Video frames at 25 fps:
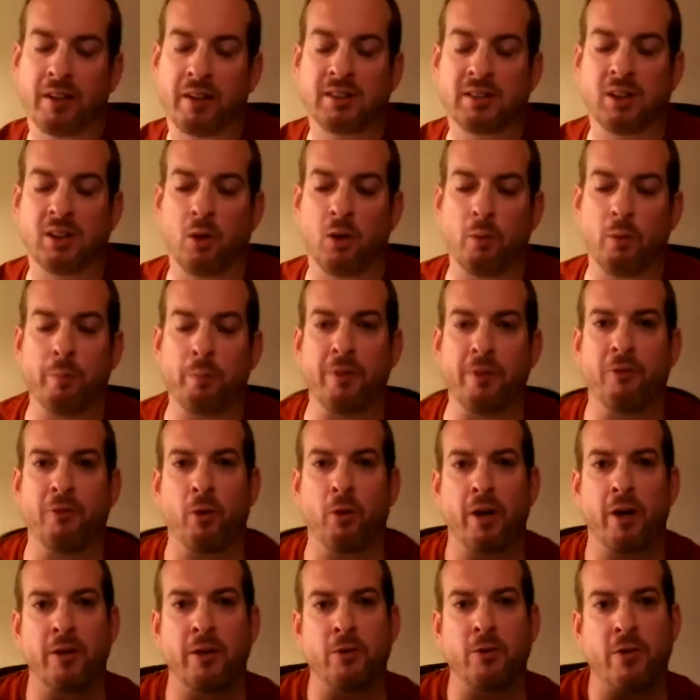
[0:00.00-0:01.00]
So
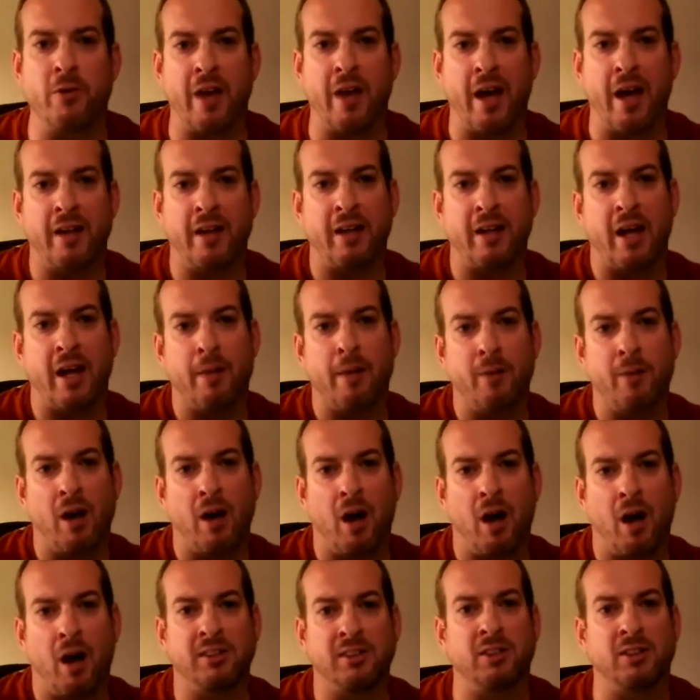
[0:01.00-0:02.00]
before I do that, Emma,
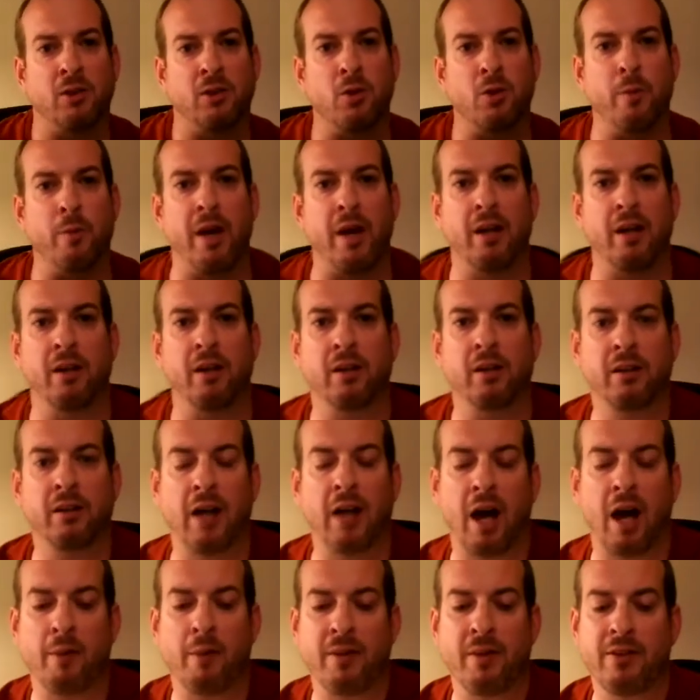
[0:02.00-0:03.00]
also you made a
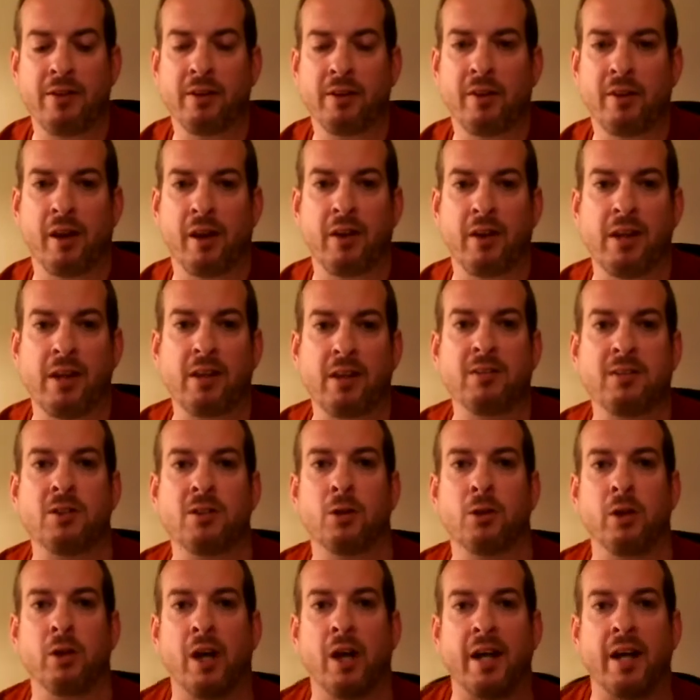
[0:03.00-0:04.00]
comment there that I think is a
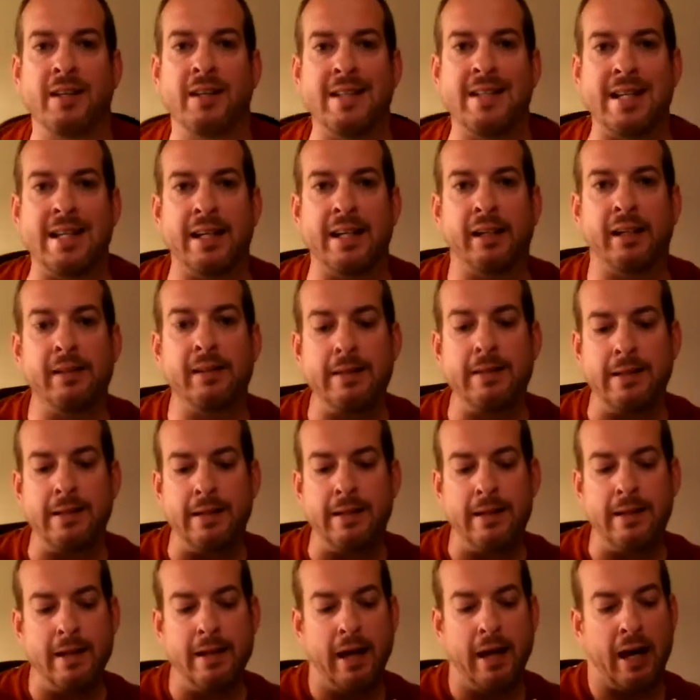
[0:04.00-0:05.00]
good idea.
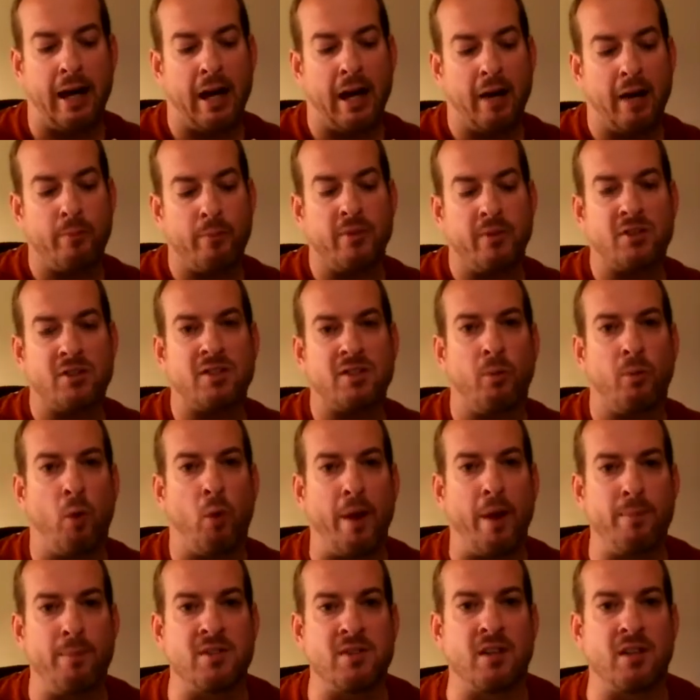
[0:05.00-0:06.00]
There's some
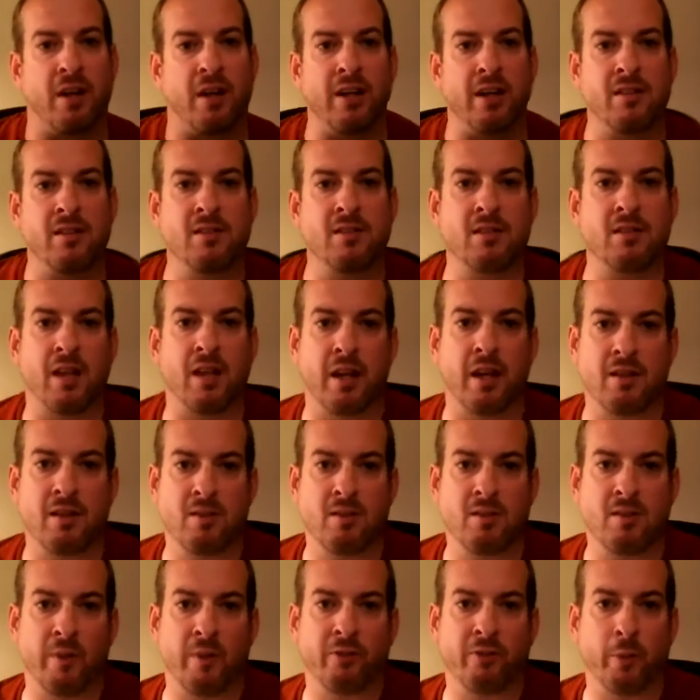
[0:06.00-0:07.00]
websites and
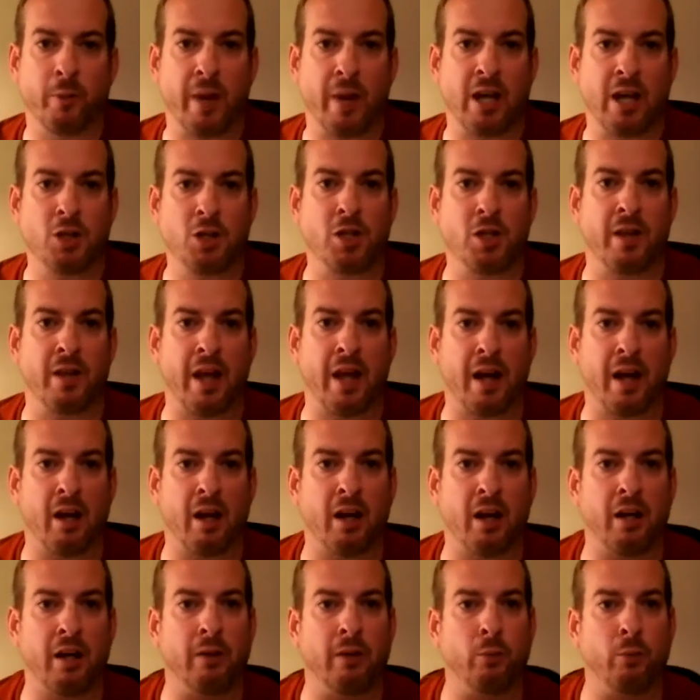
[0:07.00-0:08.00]
some information that
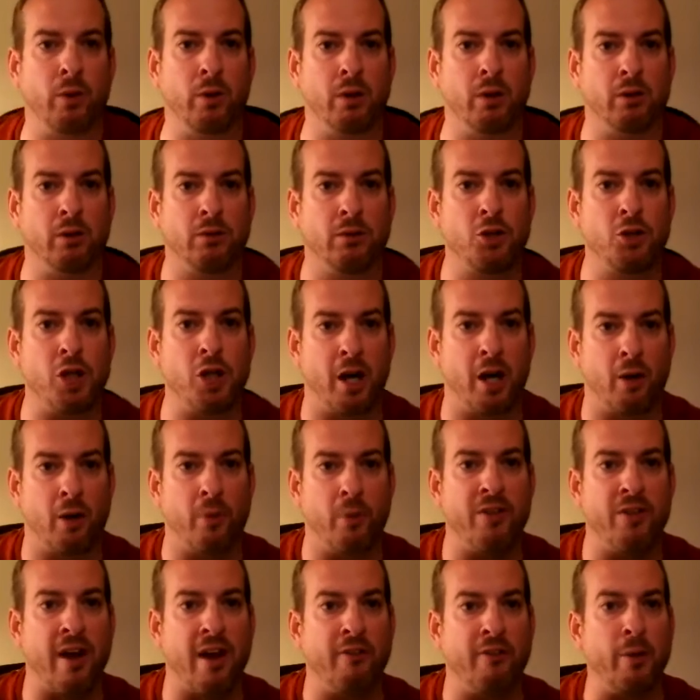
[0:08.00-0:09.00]
I will share
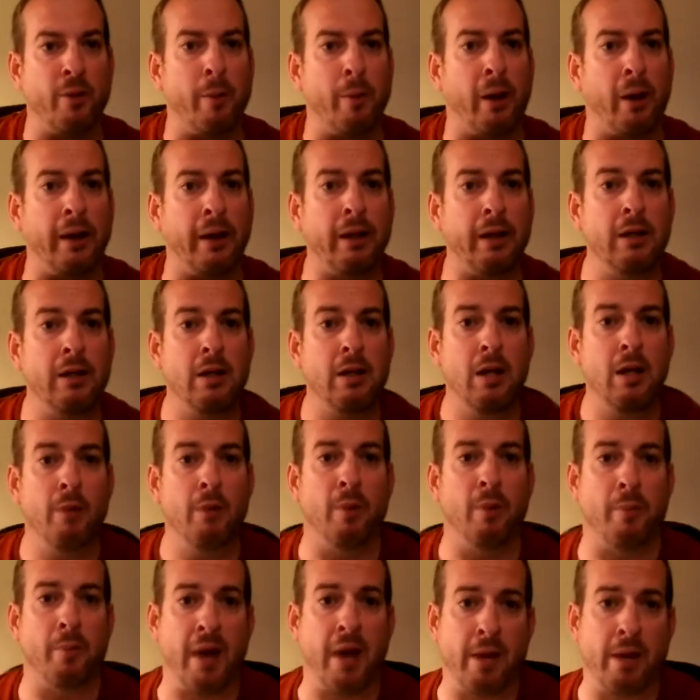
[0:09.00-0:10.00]
with everybody,
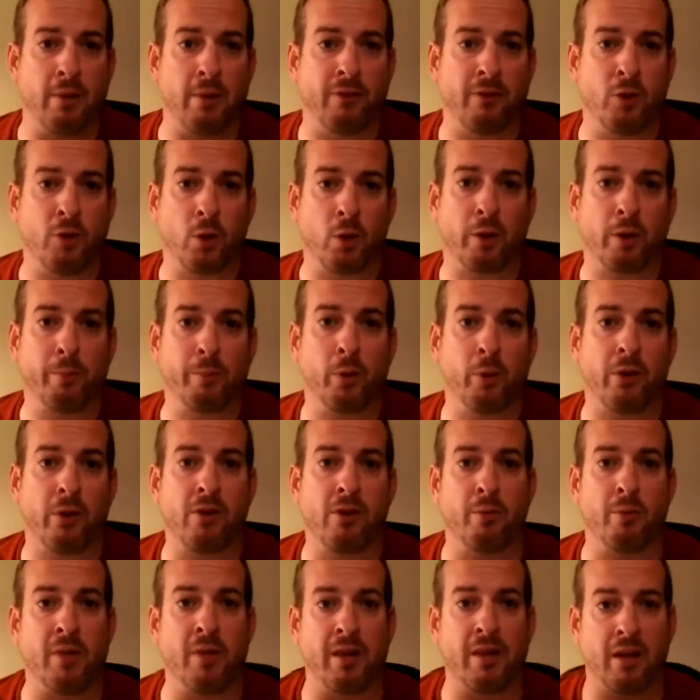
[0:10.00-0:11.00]
but maybe if you could put
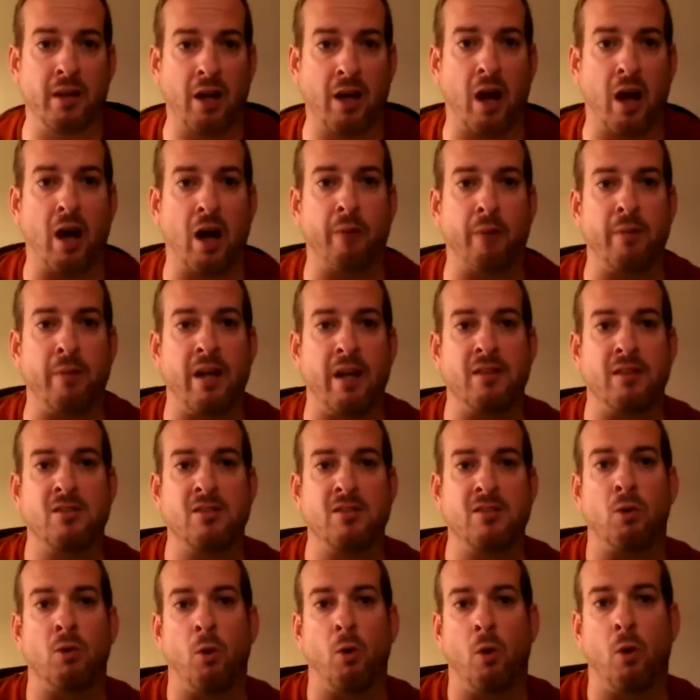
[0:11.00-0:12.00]
them in the
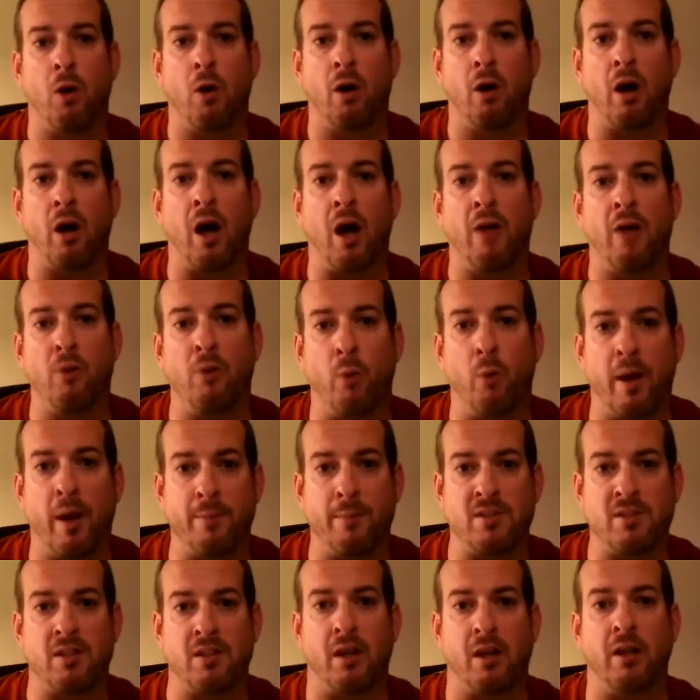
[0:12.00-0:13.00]
comments or on the
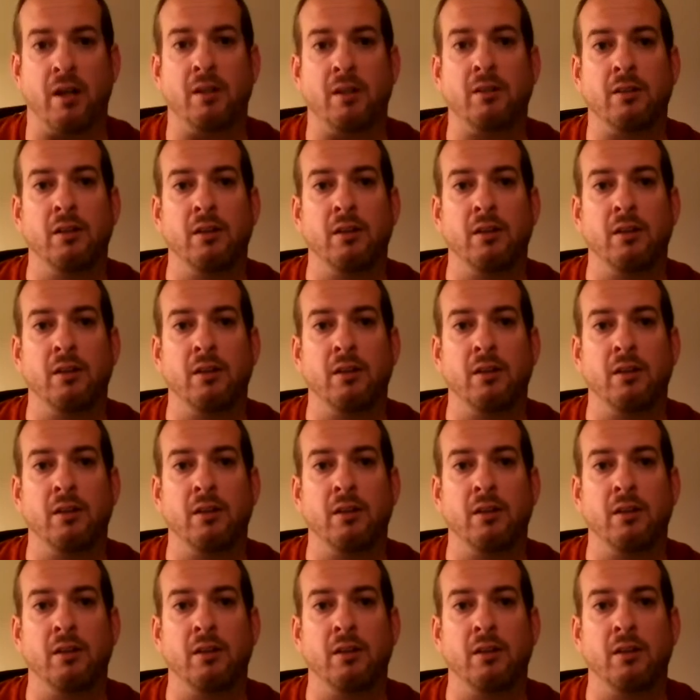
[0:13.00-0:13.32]
website